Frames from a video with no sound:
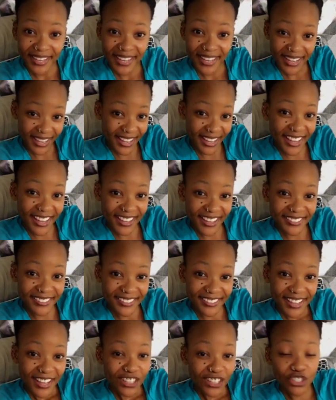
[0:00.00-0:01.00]
Yeah,
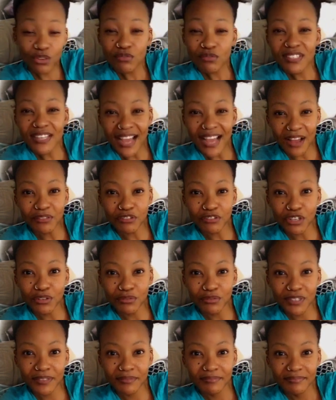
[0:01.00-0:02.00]
so
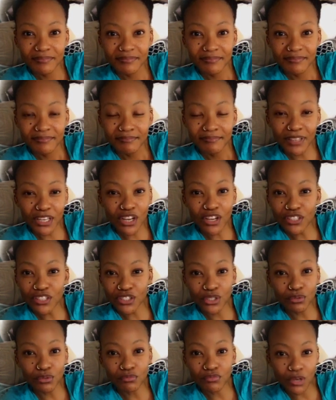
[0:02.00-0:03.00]
download, because
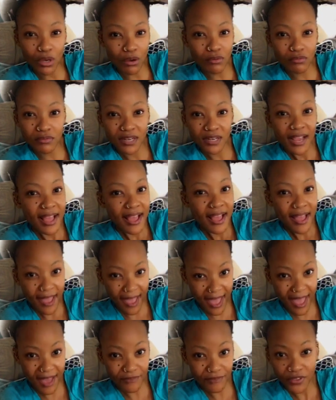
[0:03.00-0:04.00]
you don't
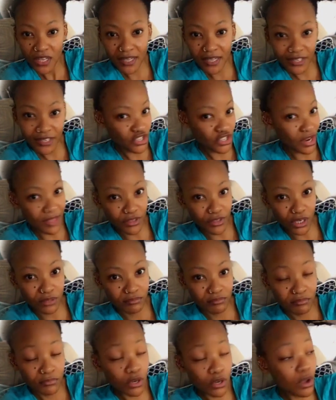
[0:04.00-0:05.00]
have each other.
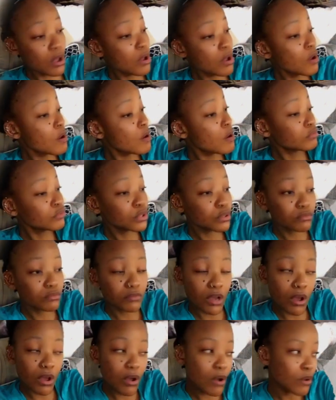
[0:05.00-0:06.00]
No, you
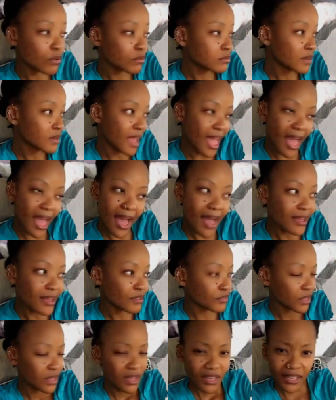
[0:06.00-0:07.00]
don't
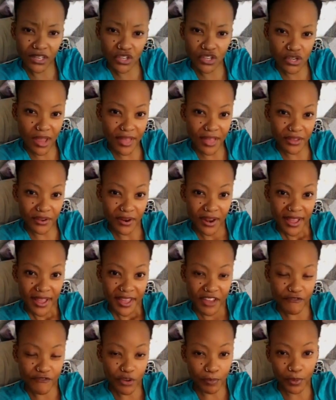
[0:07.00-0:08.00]
have each other.
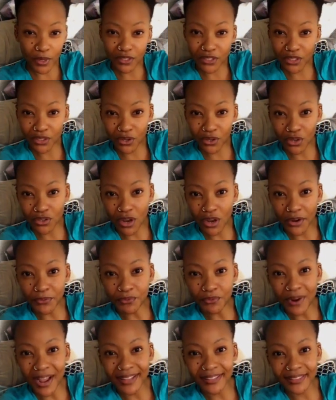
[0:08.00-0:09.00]
If a person could not
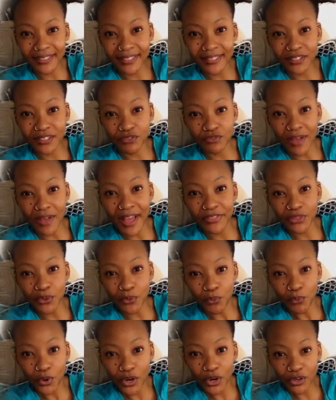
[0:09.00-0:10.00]
rightly divide the
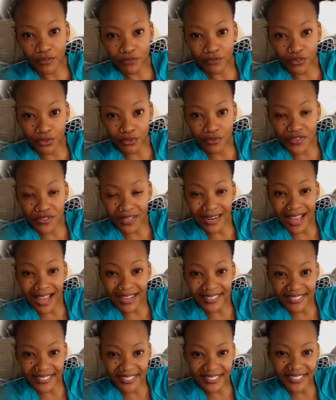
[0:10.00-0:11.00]
word of truth and
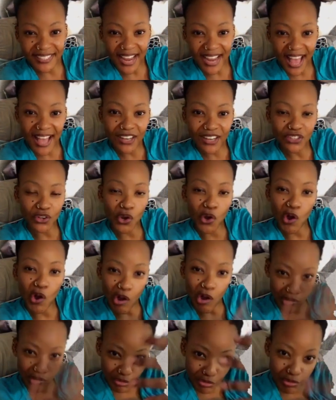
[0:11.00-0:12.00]
understand
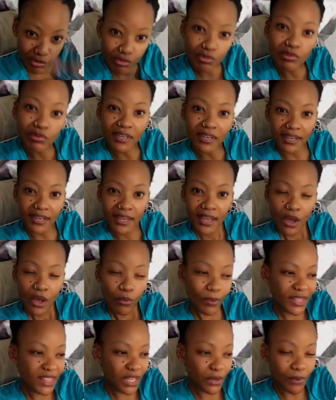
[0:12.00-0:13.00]
God truly,
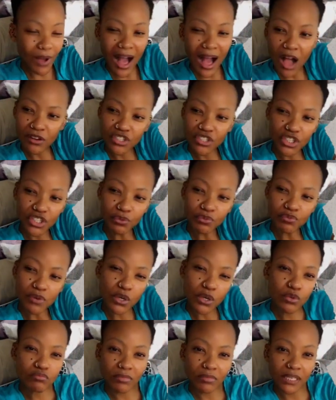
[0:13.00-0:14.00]
when they were out here
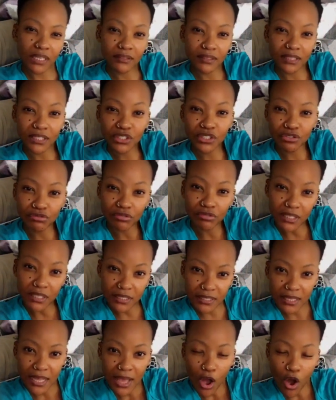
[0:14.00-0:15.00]
roaming these
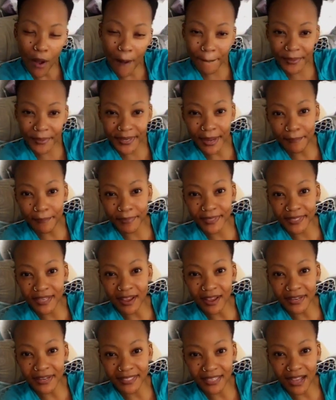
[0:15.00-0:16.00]
streets, hopping up and
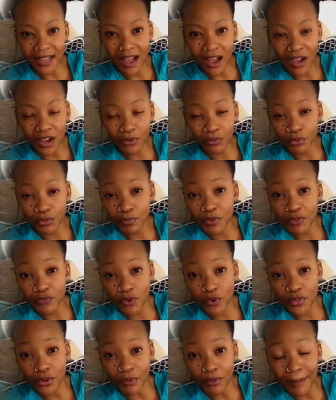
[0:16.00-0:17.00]
down as a kangaroo
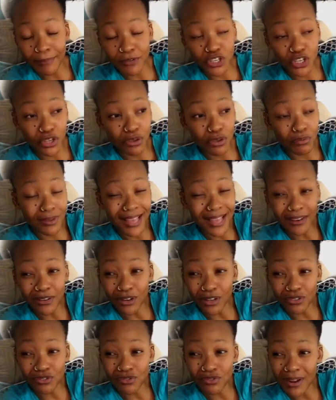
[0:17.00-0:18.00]
before the rapture, you
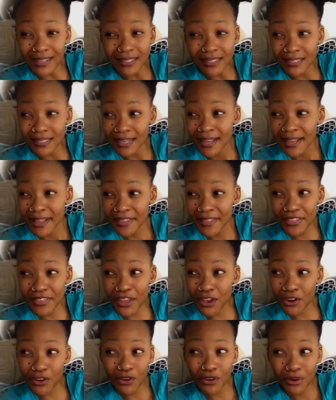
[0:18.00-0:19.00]
cannot trust
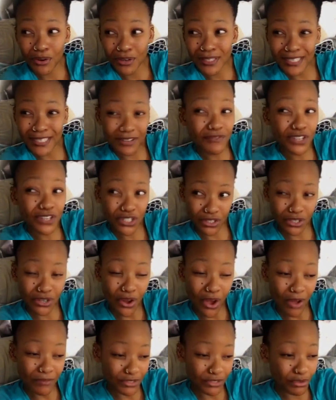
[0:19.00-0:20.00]
their division
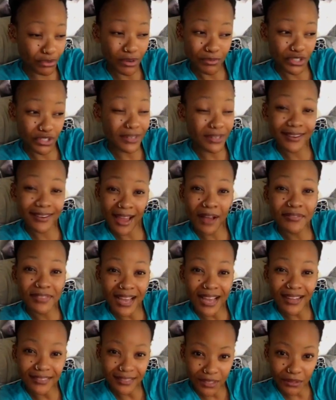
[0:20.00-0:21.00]
of scripture now
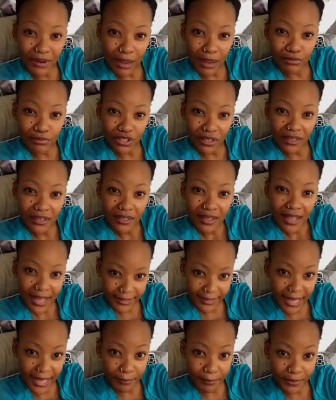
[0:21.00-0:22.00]
that the rapture
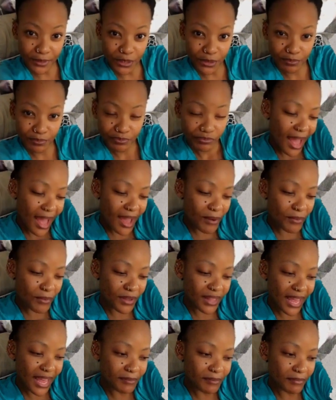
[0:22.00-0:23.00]
has happened. I
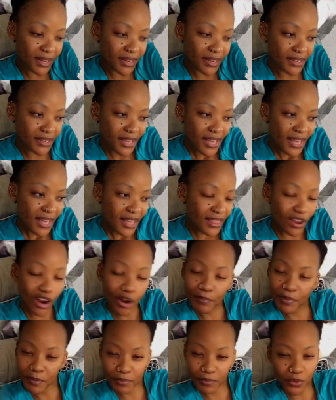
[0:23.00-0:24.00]
will admit it. There
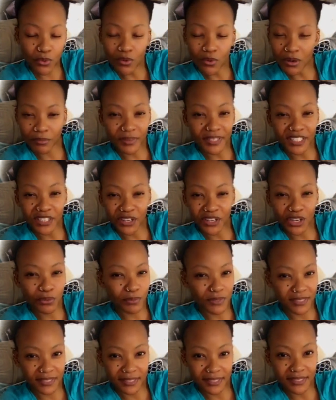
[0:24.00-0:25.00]
are people who are really good
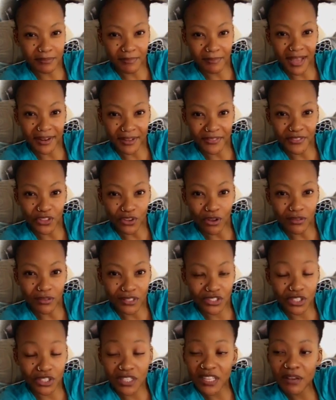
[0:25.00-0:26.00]
with systematic
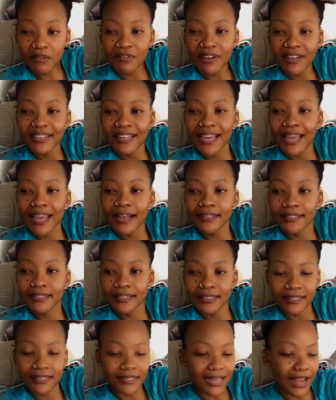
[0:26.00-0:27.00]
theology. They're really
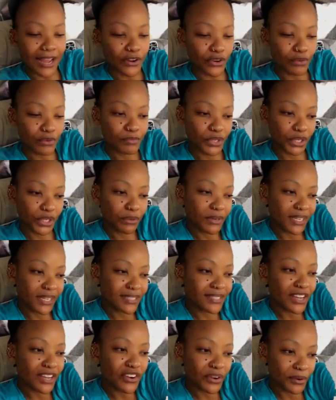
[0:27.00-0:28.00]
excellent at
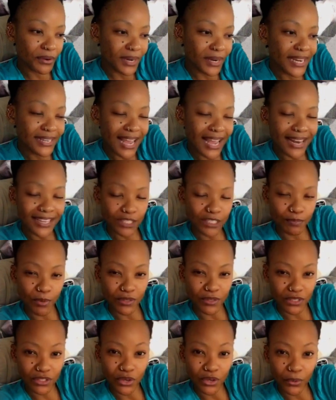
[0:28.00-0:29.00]
hermeneutics. They're great at
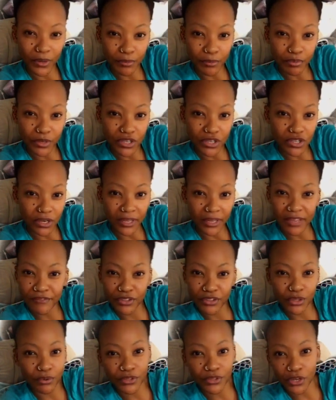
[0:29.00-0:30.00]
expository preaching,
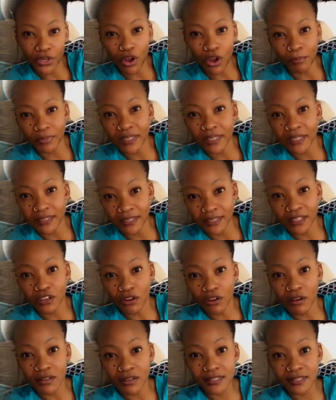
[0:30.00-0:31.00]
even though they're completely
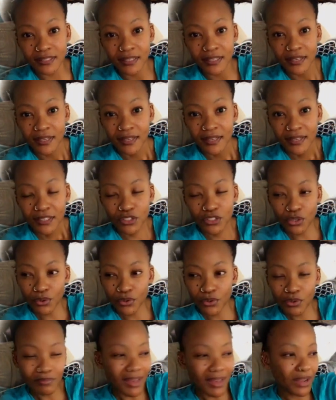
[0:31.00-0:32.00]
lost. So
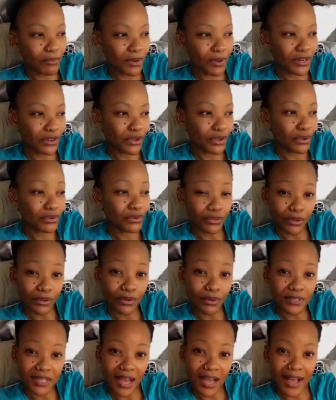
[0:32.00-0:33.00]
you might want to go to
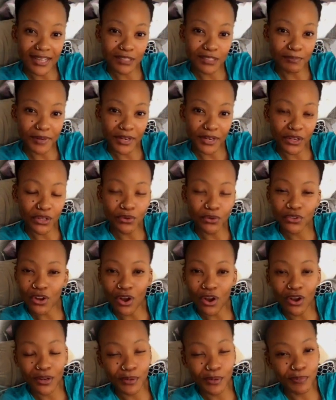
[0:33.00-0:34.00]
those guys, but you're
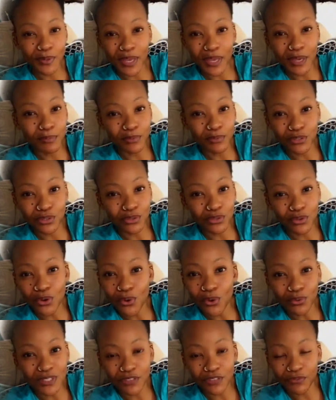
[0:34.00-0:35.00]
not going to be able to
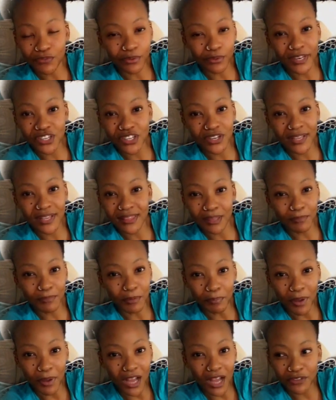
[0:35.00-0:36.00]
know, differentiate them
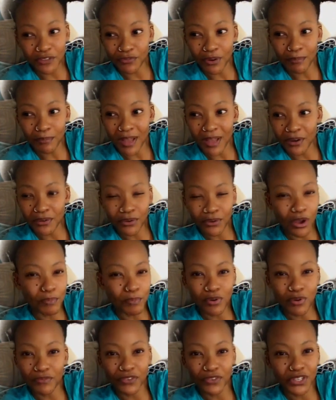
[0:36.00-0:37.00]
apart from, I don't know, a
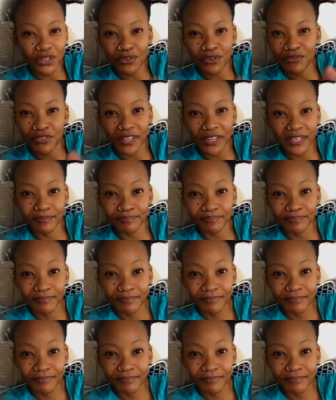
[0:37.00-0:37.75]
Prophet Lofi.